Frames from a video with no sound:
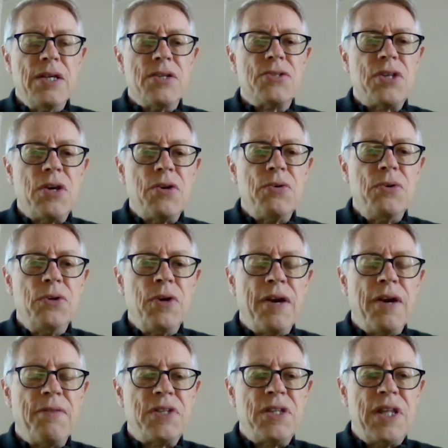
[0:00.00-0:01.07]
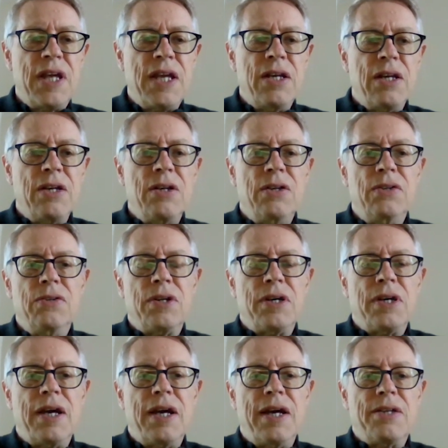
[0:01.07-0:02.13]
So you have to then look
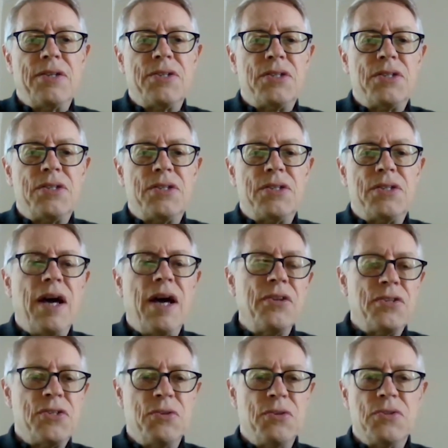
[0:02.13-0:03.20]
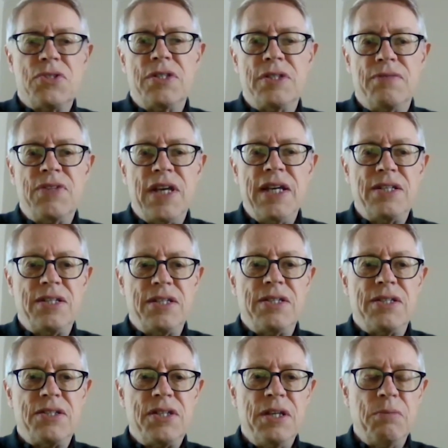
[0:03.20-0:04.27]
at other sources of data
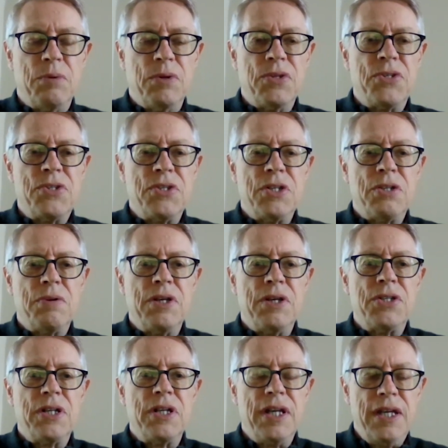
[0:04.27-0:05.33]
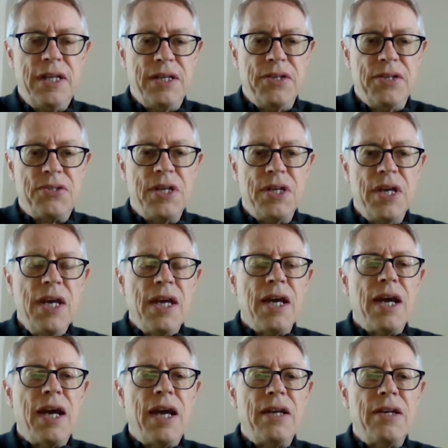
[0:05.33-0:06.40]
to see what the situation is.
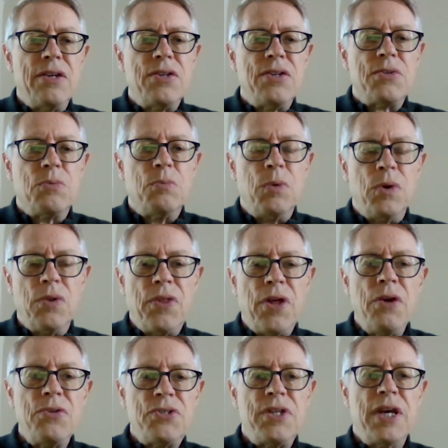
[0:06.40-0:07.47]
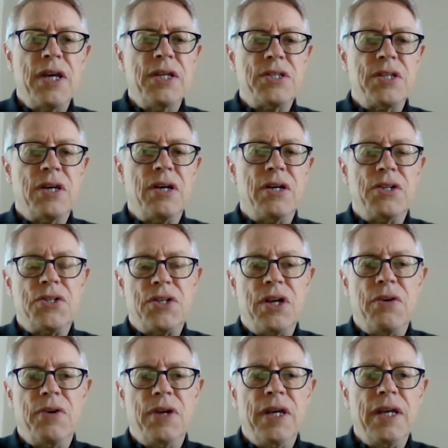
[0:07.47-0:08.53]
And what those data are
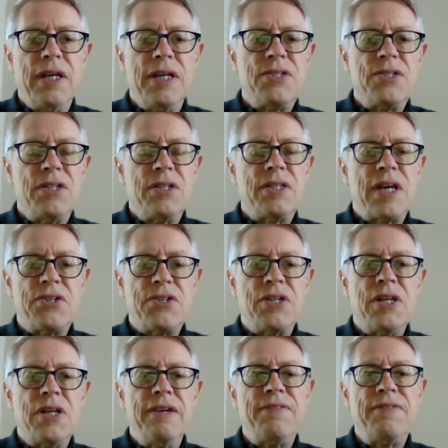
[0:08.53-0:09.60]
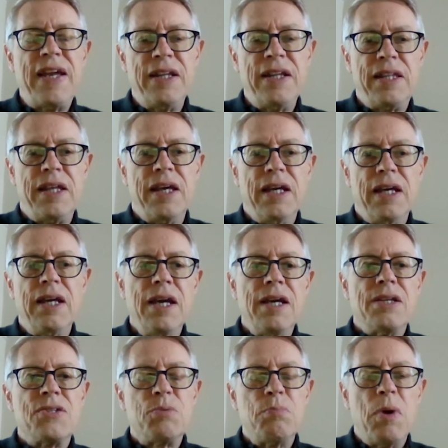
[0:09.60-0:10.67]
showing is that actually, if anything,
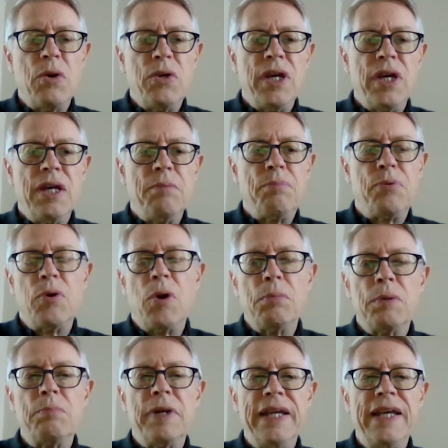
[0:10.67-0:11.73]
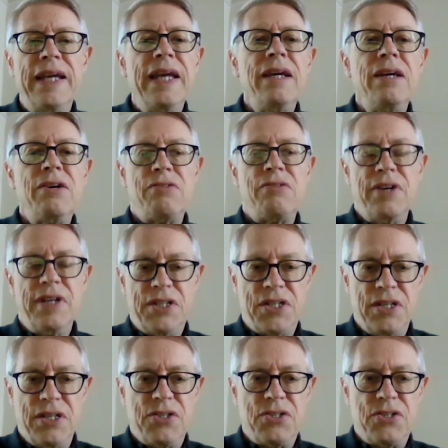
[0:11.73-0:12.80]
smoking probably
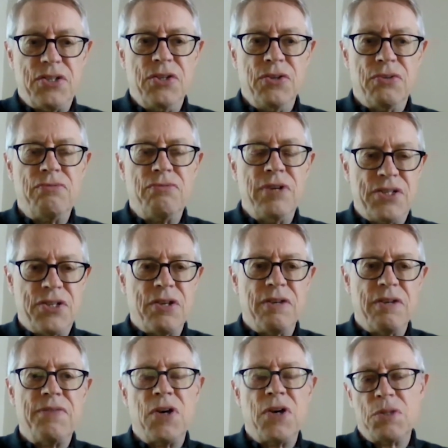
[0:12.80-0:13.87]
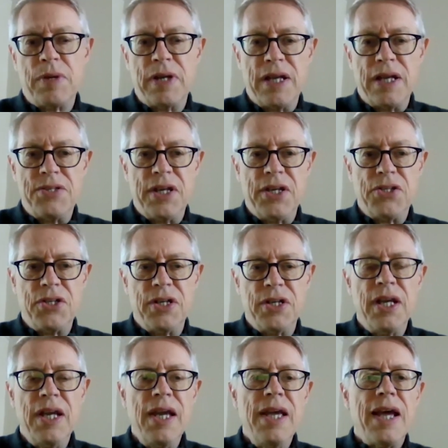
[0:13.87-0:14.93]
increases your risk of
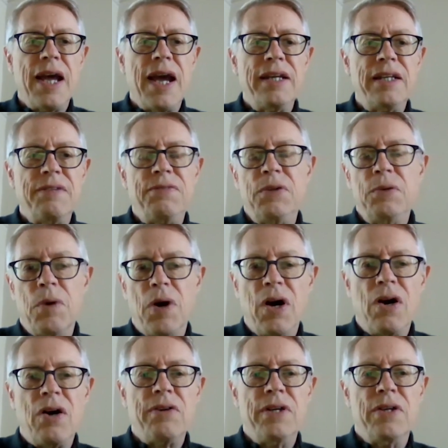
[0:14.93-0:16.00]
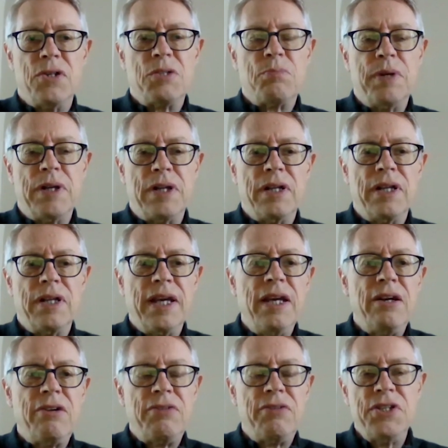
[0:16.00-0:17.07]
hospitalization. And if you are in hospital, it
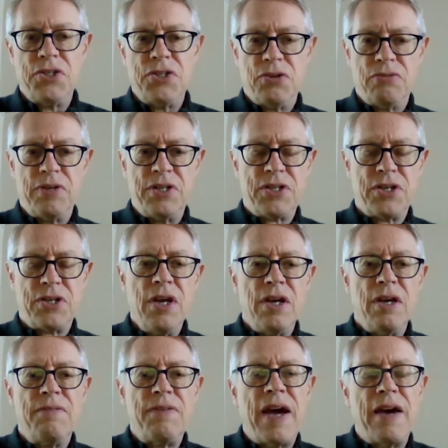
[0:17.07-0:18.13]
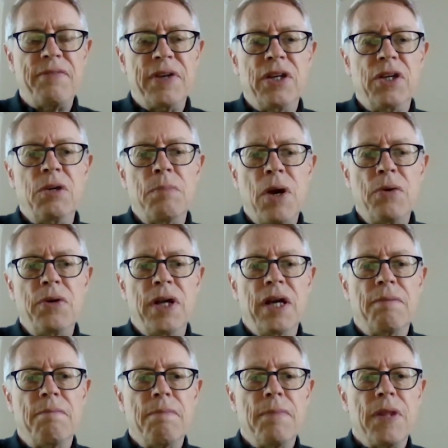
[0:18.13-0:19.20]
increases your risk of having
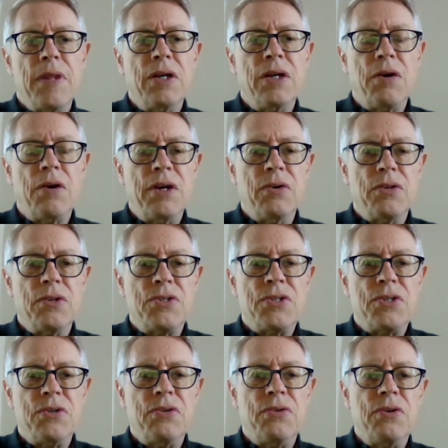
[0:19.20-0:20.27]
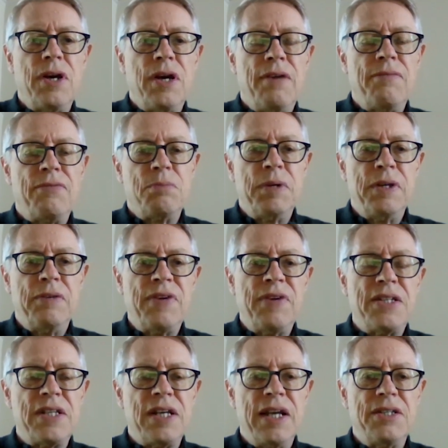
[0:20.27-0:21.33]
pneumonia. and going on to have to be
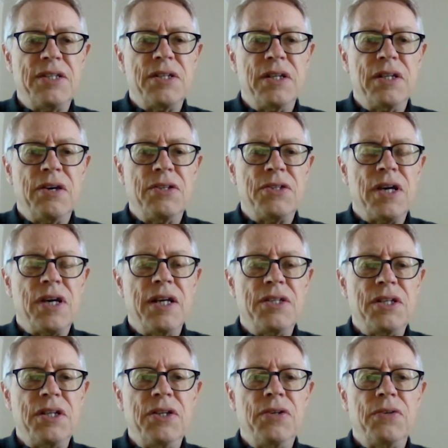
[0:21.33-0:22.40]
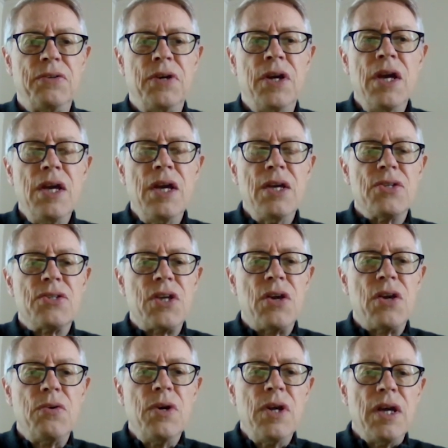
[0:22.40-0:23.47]
ventilated and going to ITU.
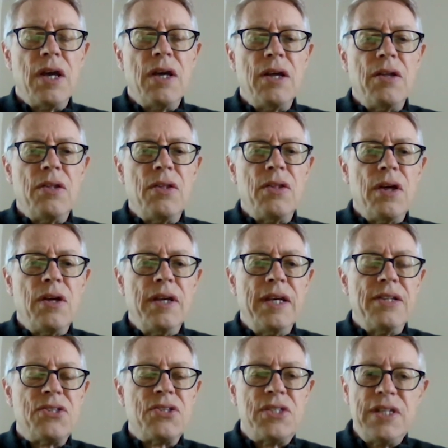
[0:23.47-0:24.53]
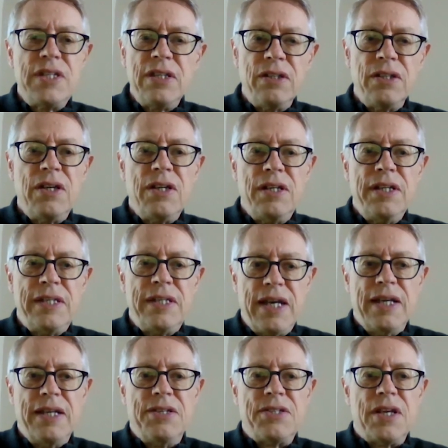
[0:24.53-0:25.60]
So it's still early
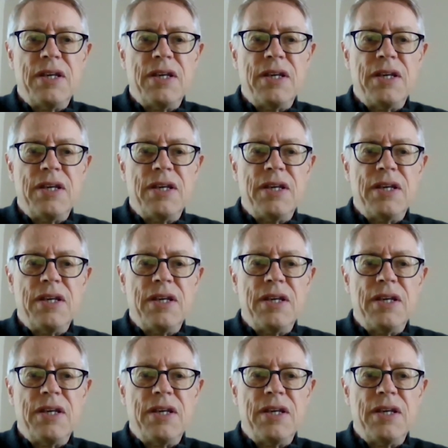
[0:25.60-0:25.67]
days.